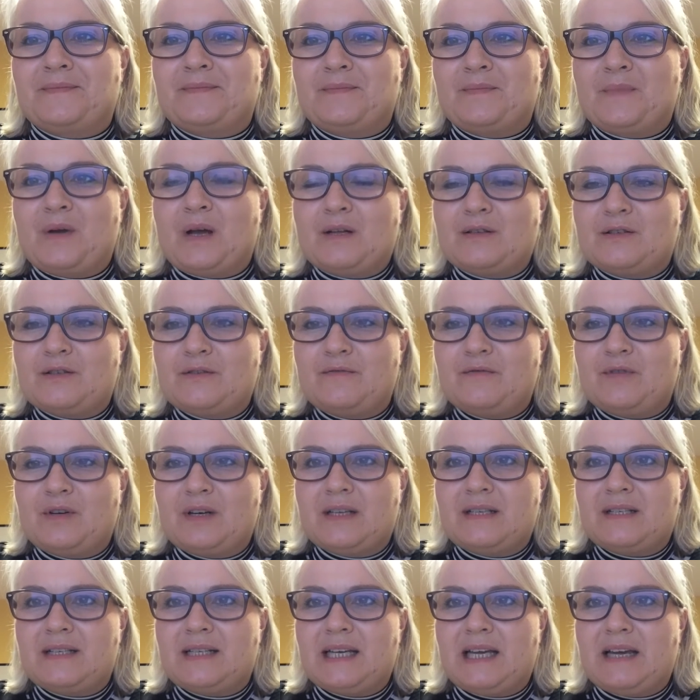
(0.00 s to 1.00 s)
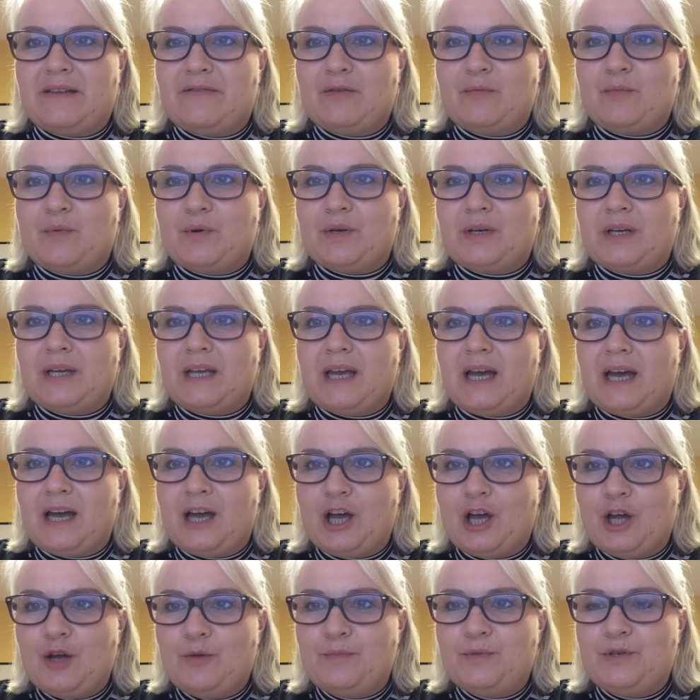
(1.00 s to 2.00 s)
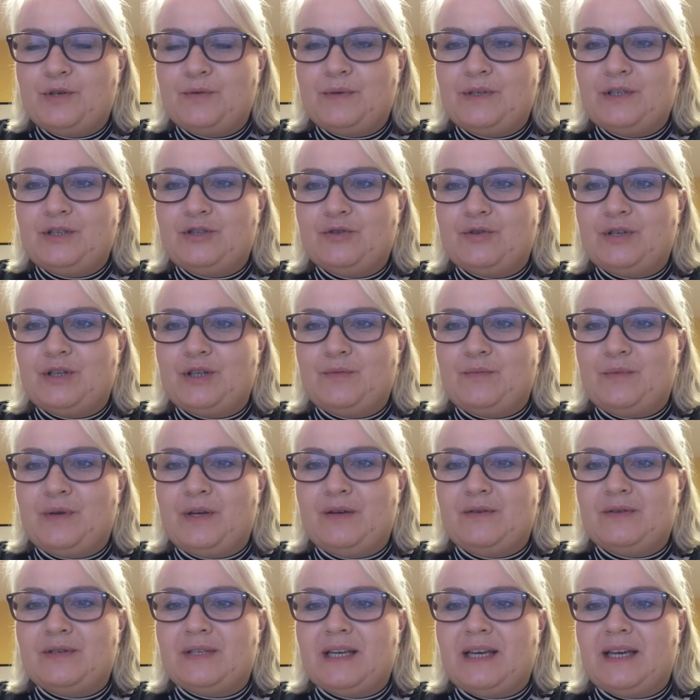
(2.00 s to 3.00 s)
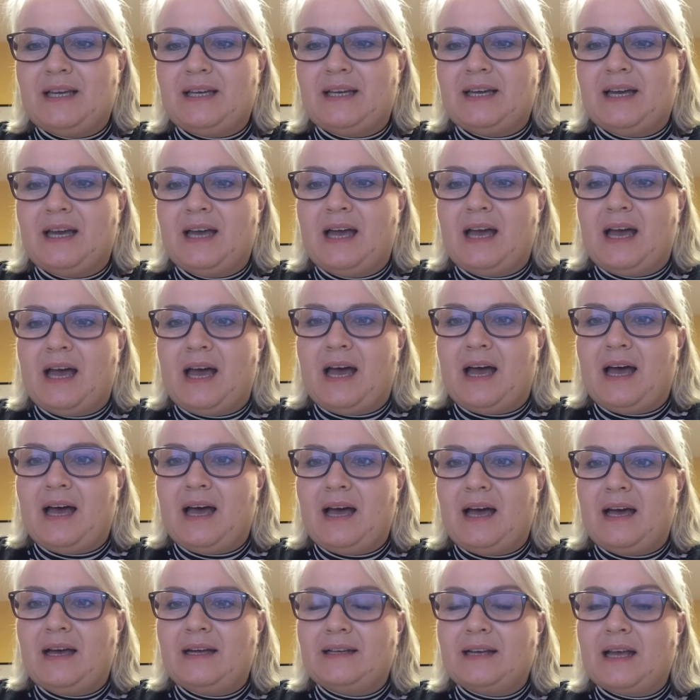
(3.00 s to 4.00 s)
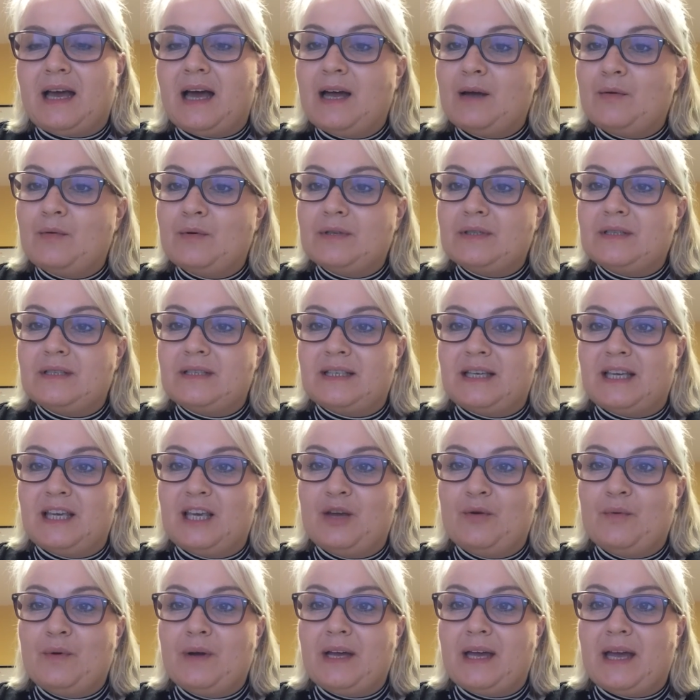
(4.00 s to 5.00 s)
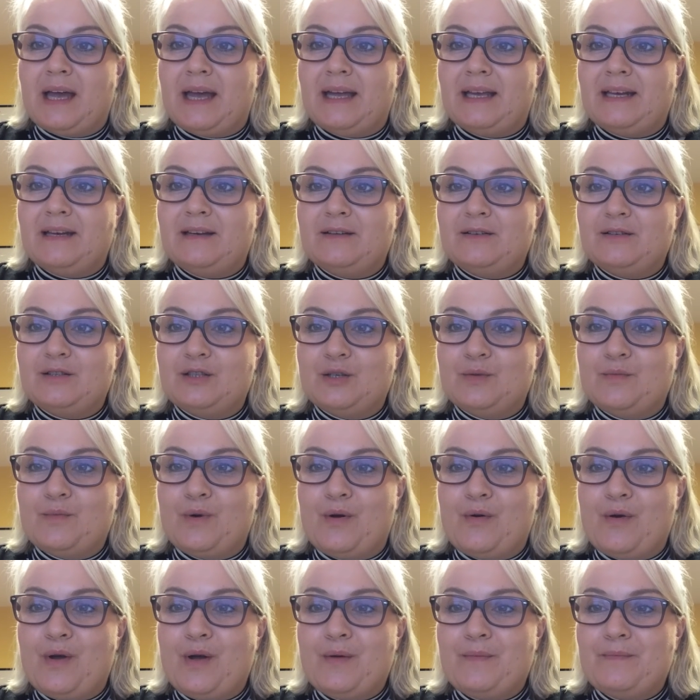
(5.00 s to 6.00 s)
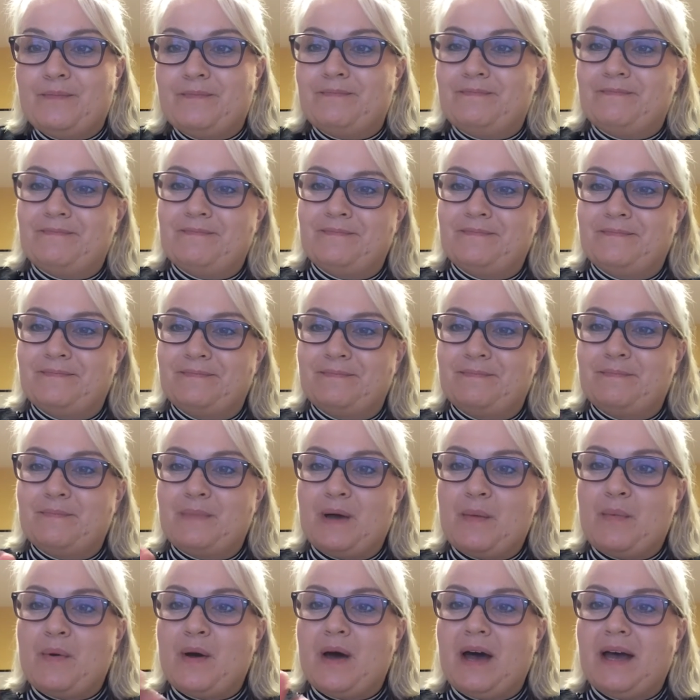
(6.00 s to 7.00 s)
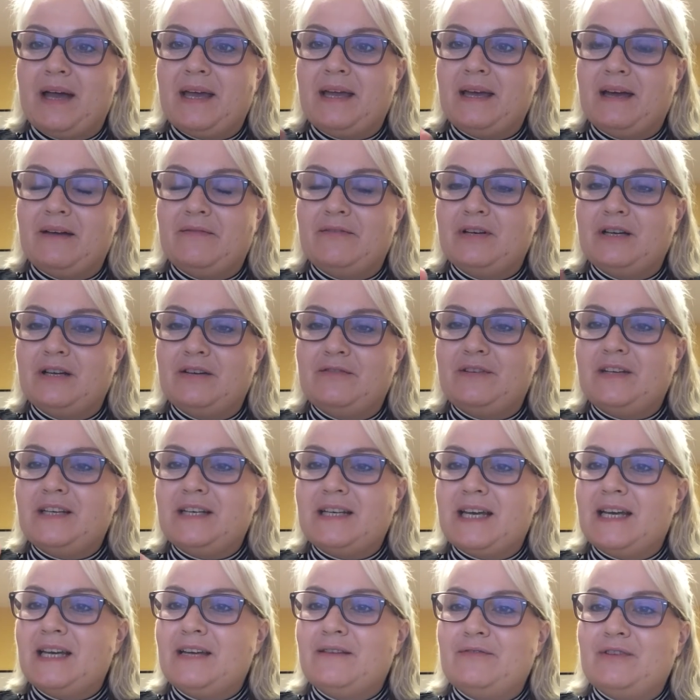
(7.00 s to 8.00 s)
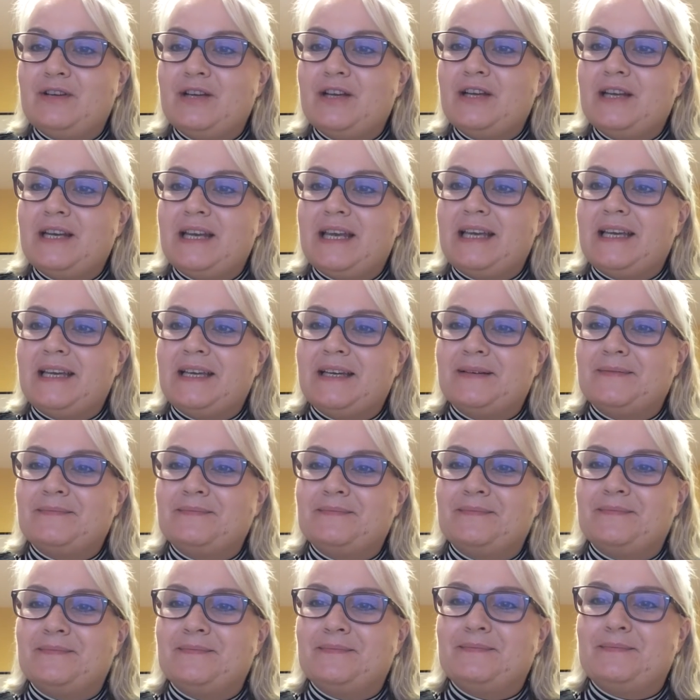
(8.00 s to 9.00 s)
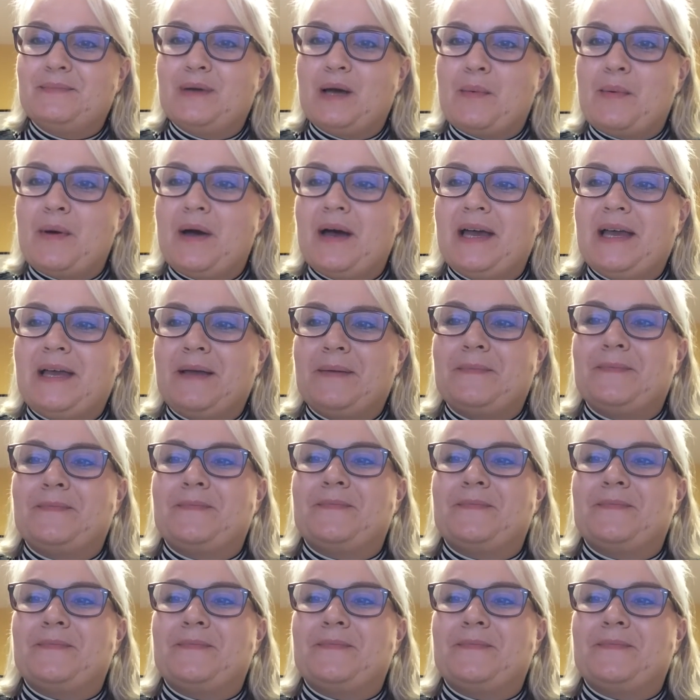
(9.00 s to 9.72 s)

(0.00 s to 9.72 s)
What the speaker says: Well done for listening, everybody. I hope you enjoyed the music, and I will see you again tomorrow. Bye-bye. Have a lovely day of learning. Bye-bye.